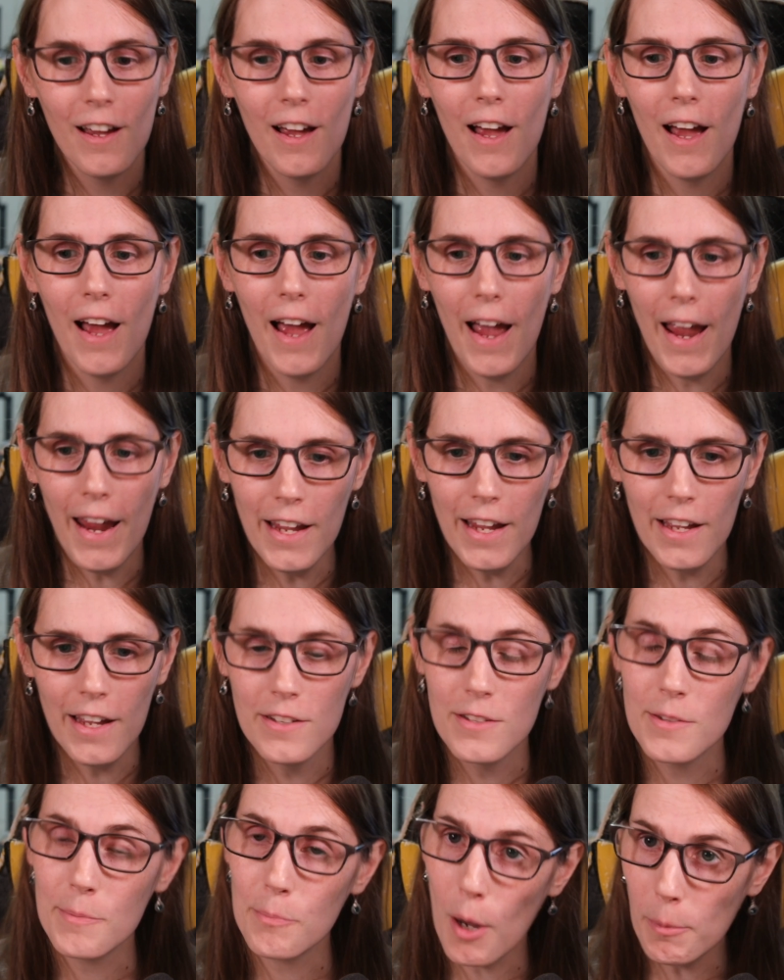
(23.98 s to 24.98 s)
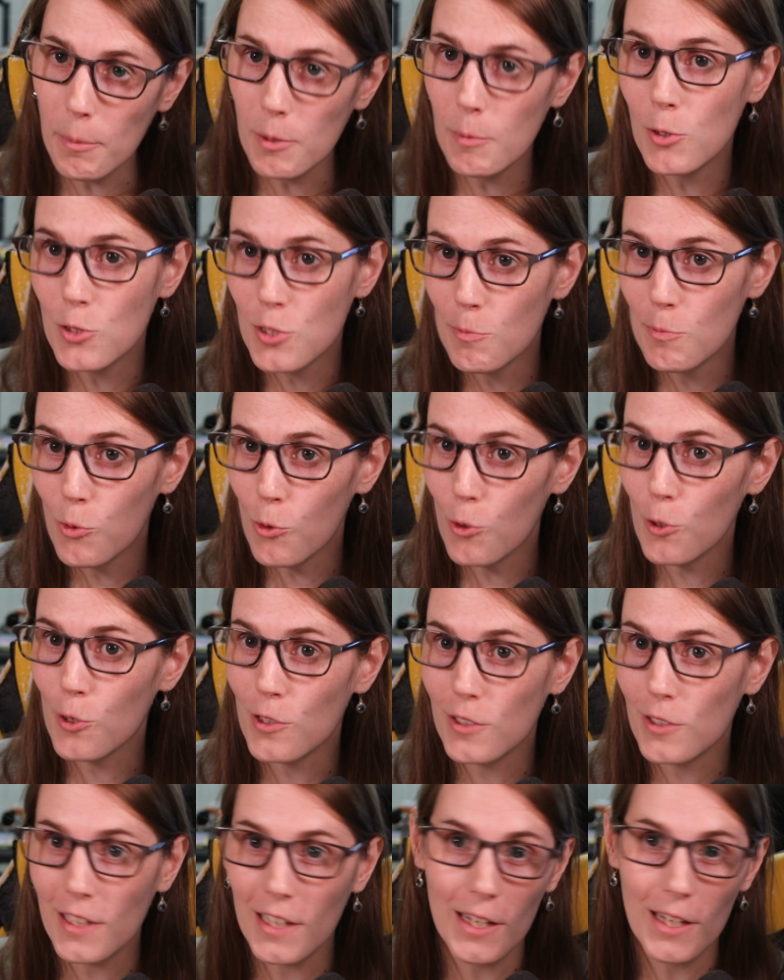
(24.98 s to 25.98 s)
and probably most
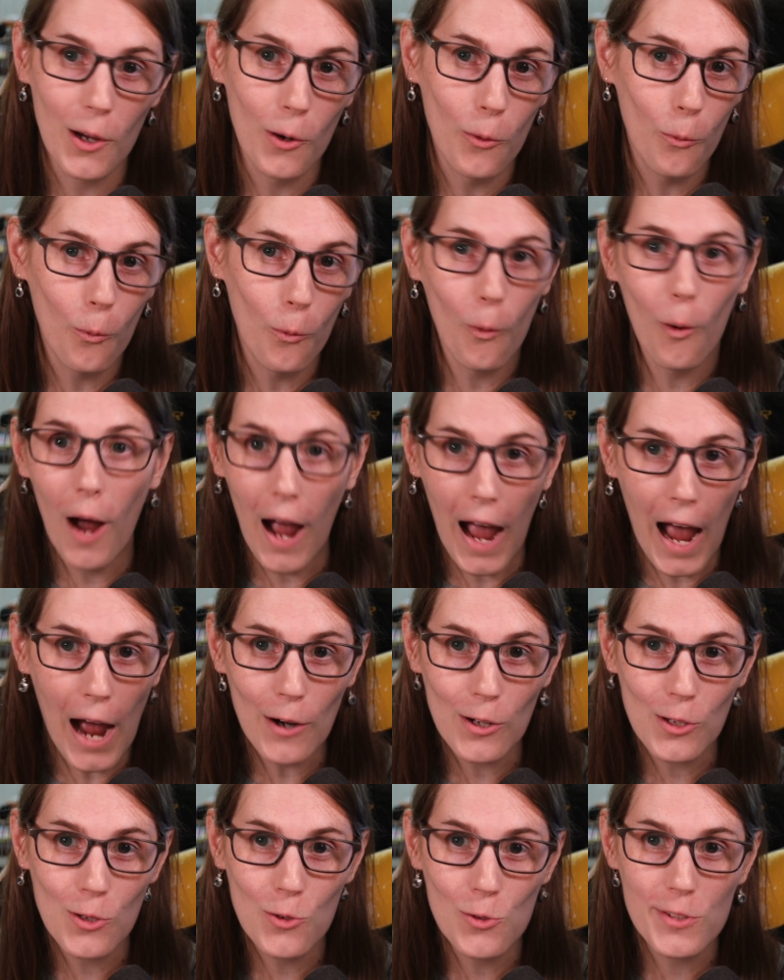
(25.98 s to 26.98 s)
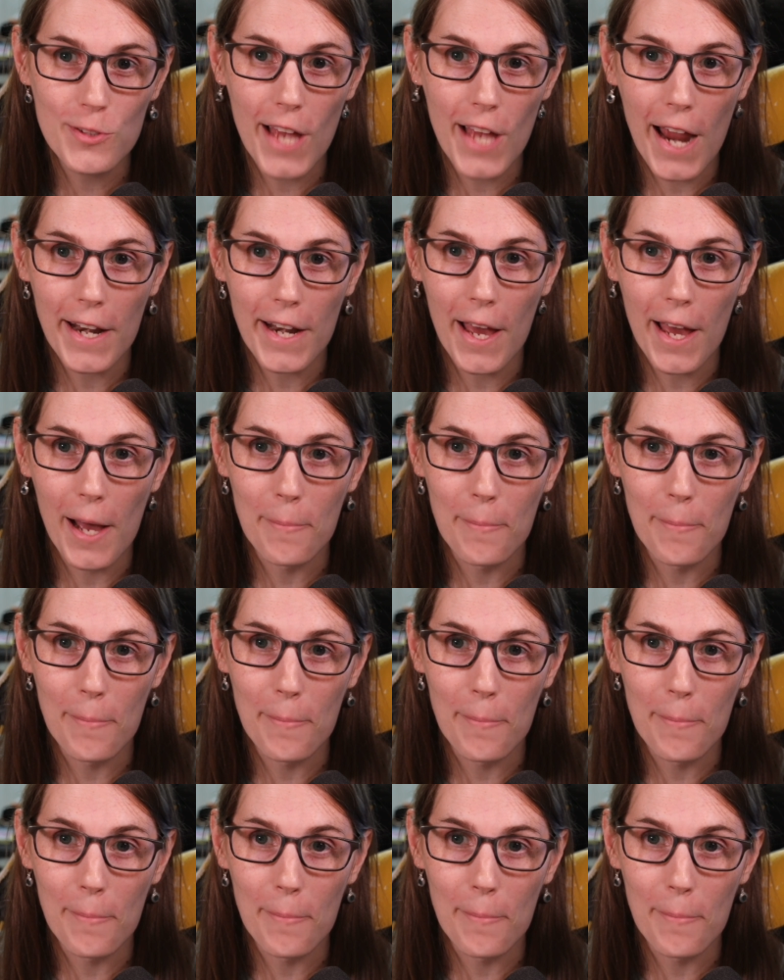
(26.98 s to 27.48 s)
importantly, how do you sign up?